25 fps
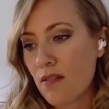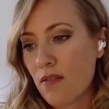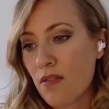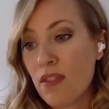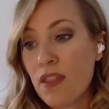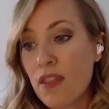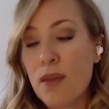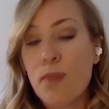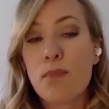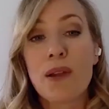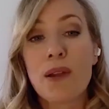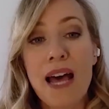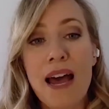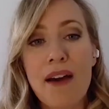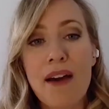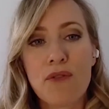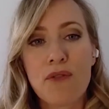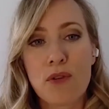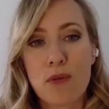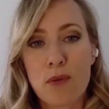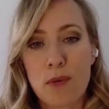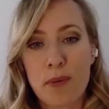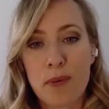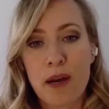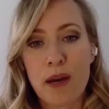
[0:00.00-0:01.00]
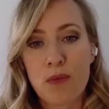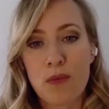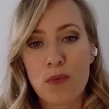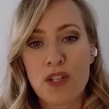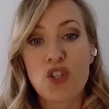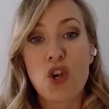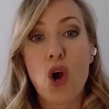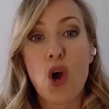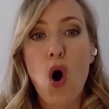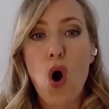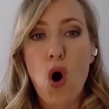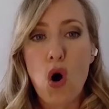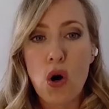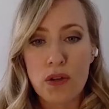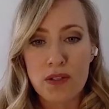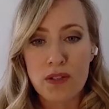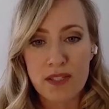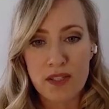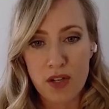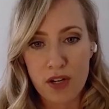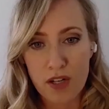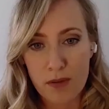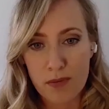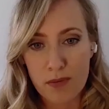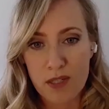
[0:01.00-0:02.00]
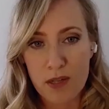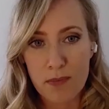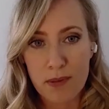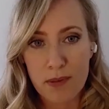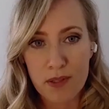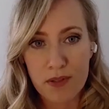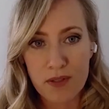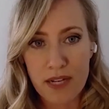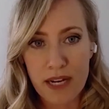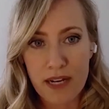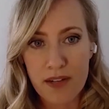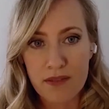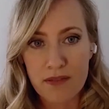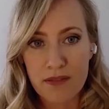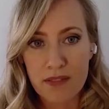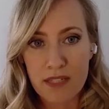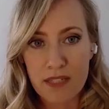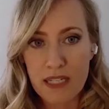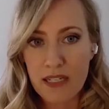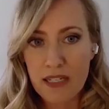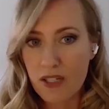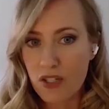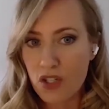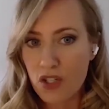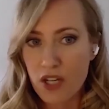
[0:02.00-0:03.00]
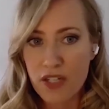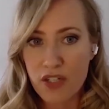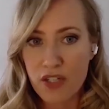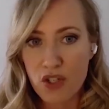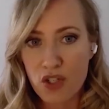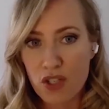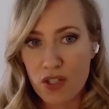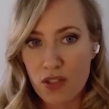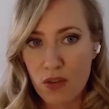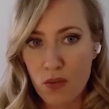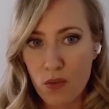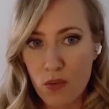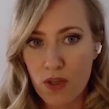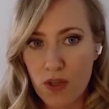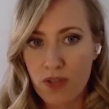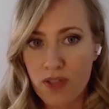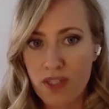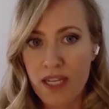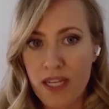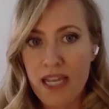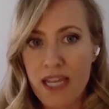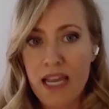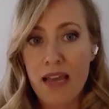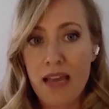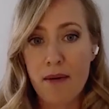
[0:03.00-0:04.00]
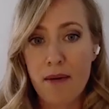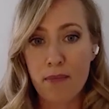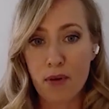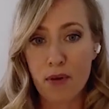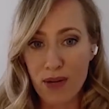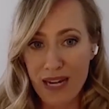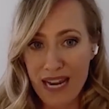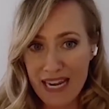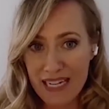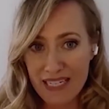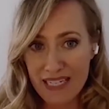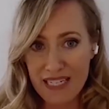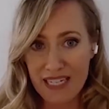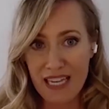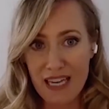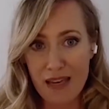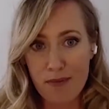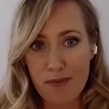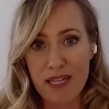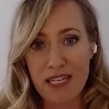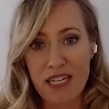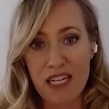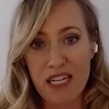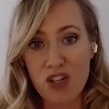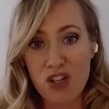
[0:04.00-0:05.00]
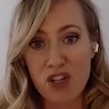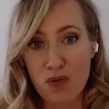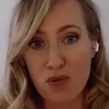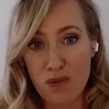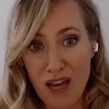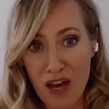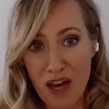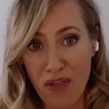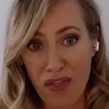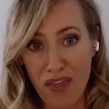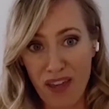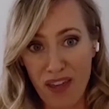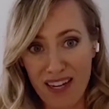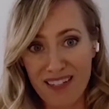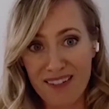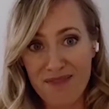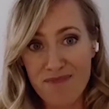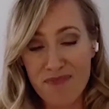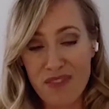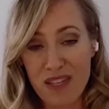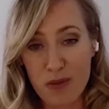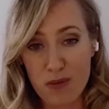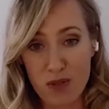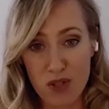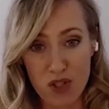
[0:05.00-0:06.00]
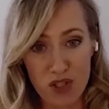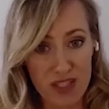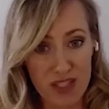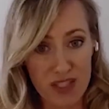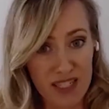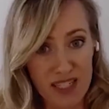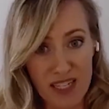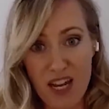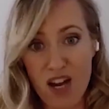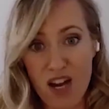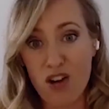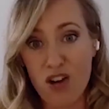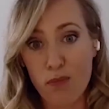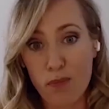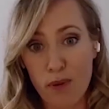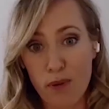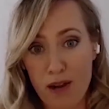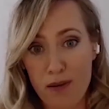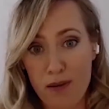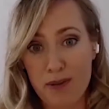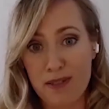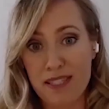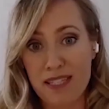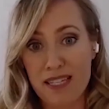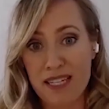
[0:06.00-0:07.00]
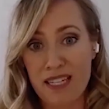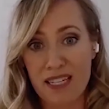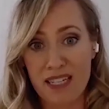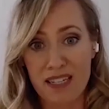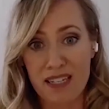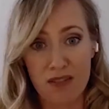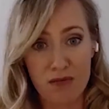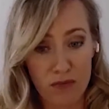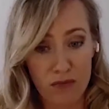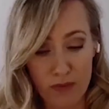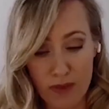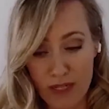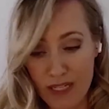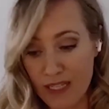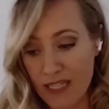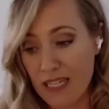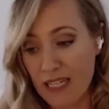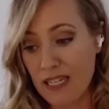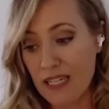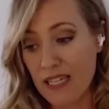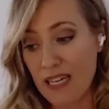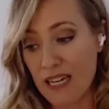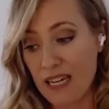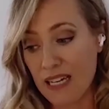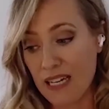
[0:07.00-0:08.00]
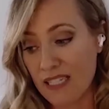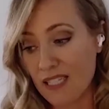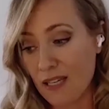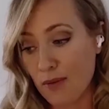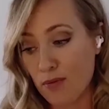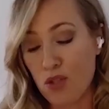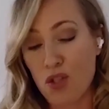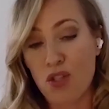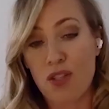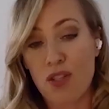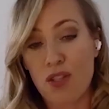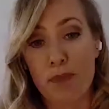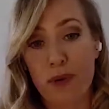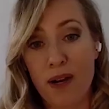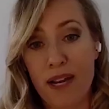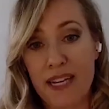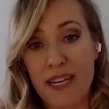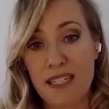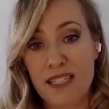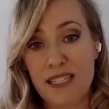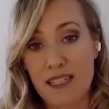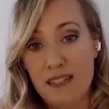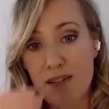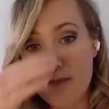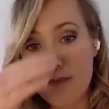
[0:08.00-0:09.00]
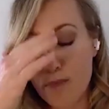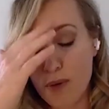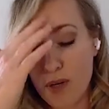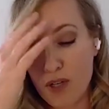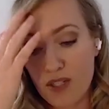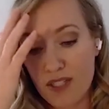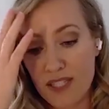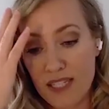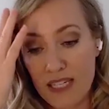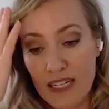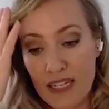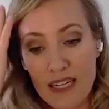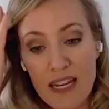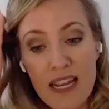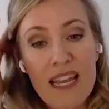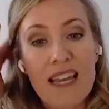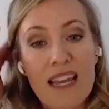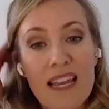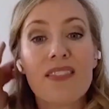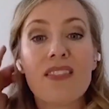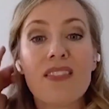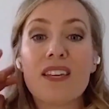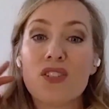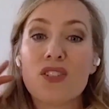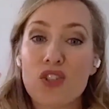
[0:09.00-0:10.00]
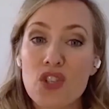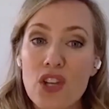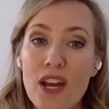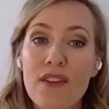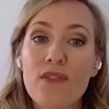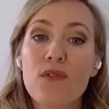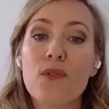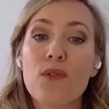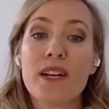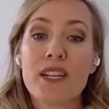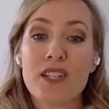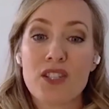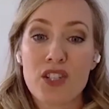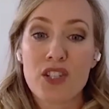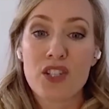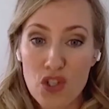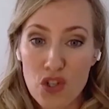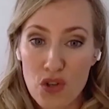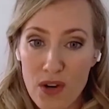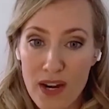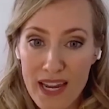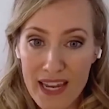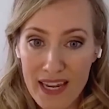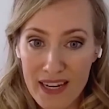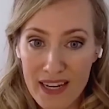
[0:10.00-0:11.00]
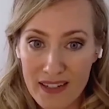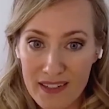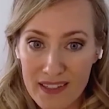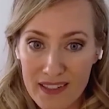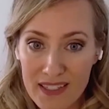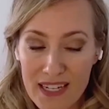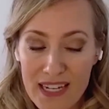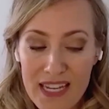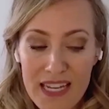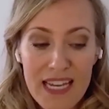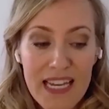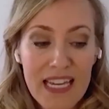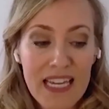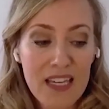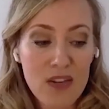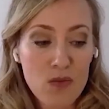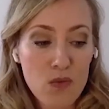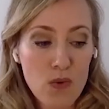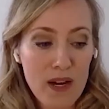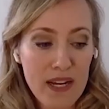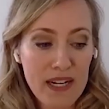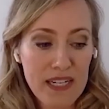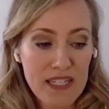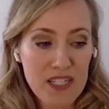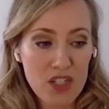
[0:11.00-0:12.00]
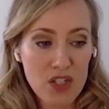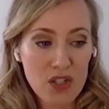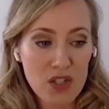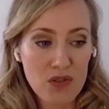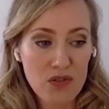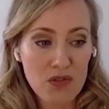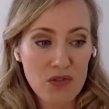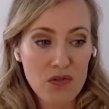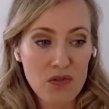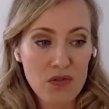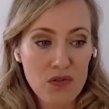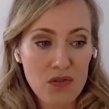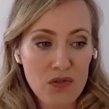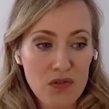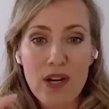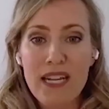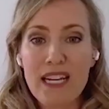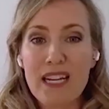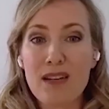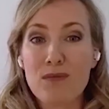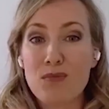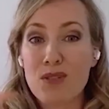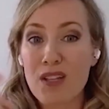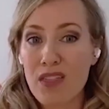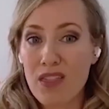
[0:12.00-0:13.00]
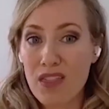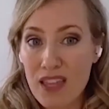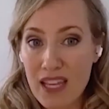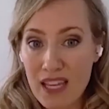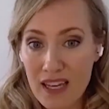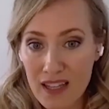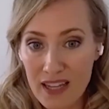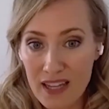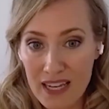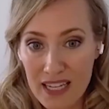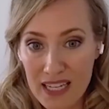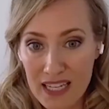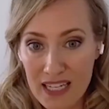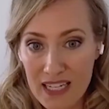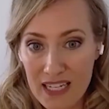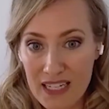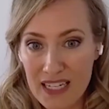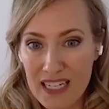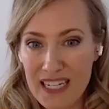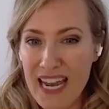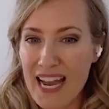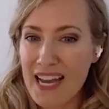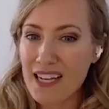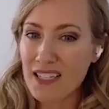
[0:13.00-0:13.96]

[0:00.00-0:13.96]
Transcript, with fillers: the platform upon which all startups are built now. It changed the world. But when Andy came in, he knew nothing. He was just a young, promising, really exceptionally bright person that Jeff wanted to train. He wanted to train him to think like he did,